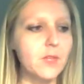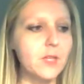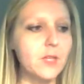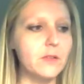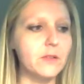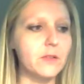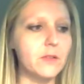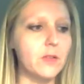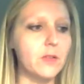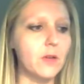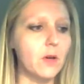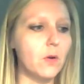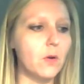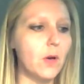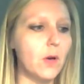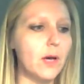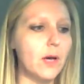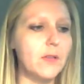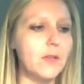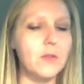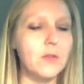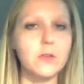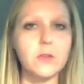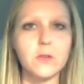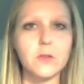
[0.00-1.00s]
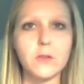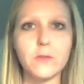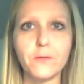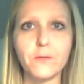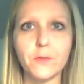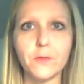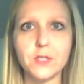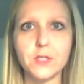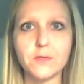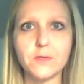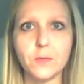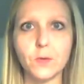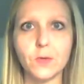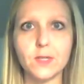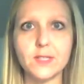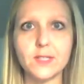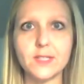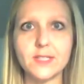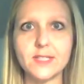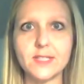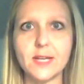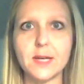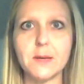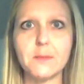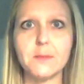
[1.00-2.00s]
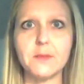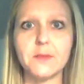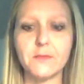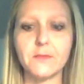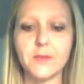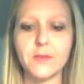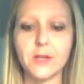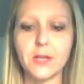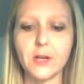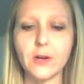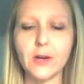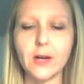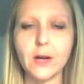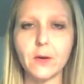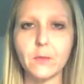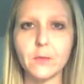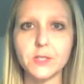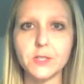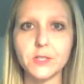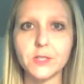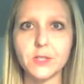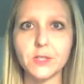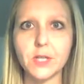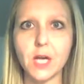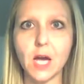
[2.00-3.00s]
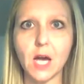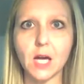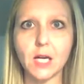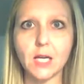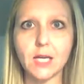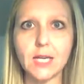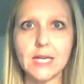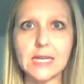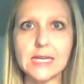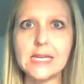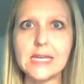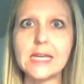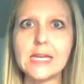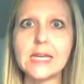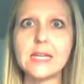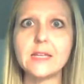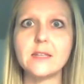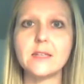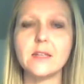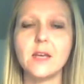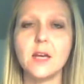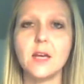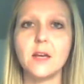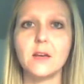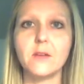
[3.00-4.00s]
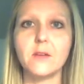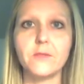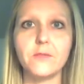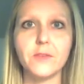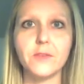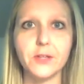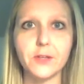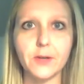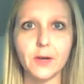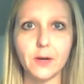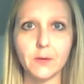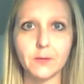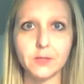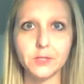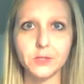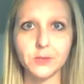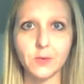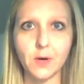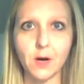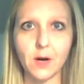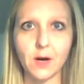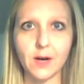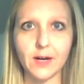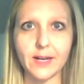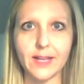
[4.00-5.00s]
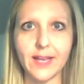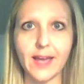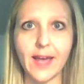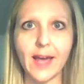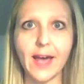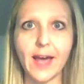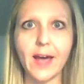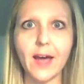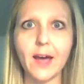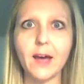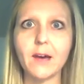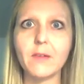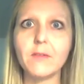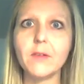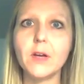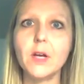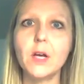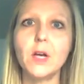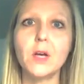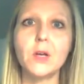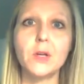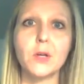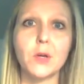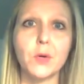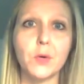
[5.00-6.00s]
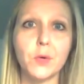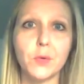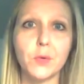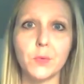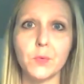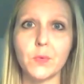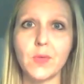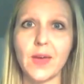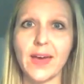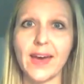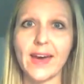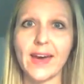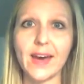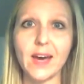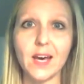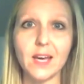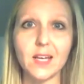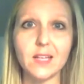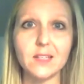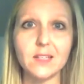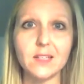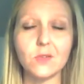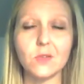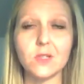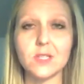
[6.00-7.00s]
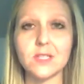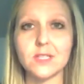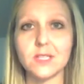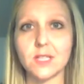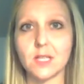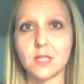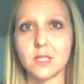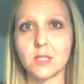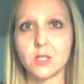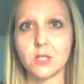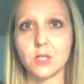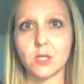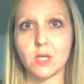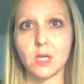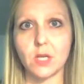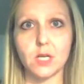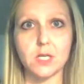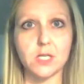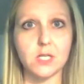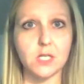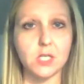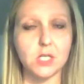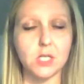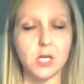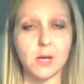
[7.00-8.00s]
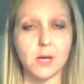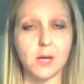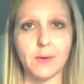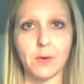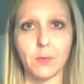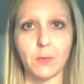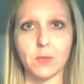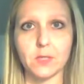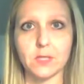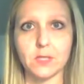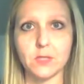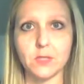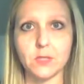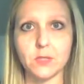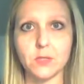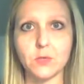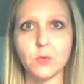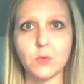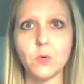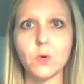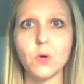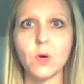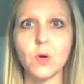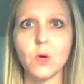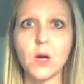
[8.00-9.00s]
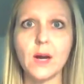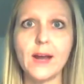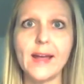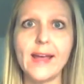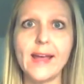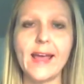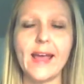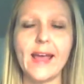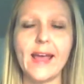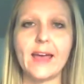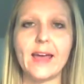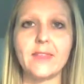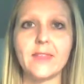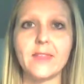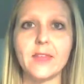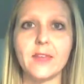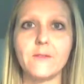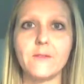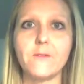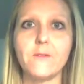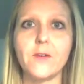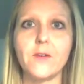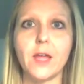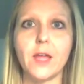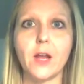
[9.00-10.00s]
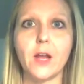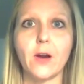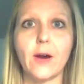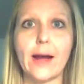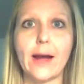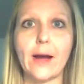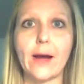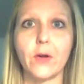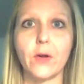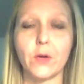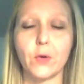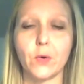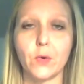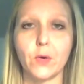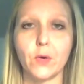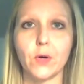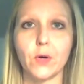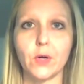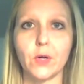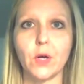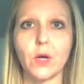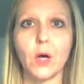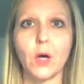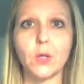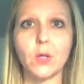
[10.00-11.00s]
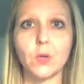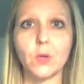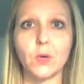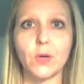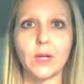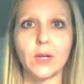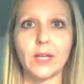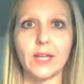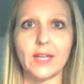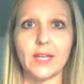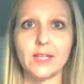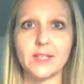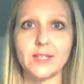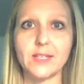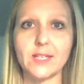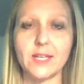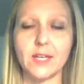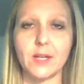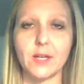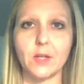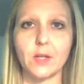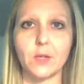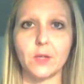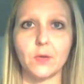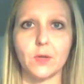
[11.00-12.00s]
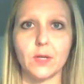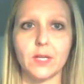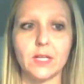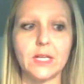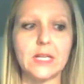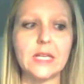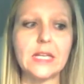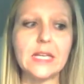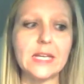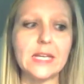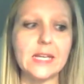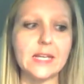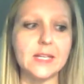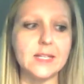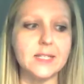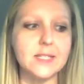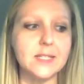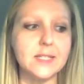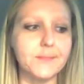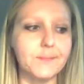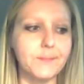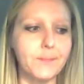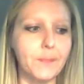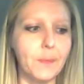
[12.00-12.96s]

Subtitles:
So those are the first 4 steps. Figure out what you're not going to eat, figure out what you already have, go through the ads or decide that you're going to just shop at one store, and then figure out your caloric intake, caloric needs.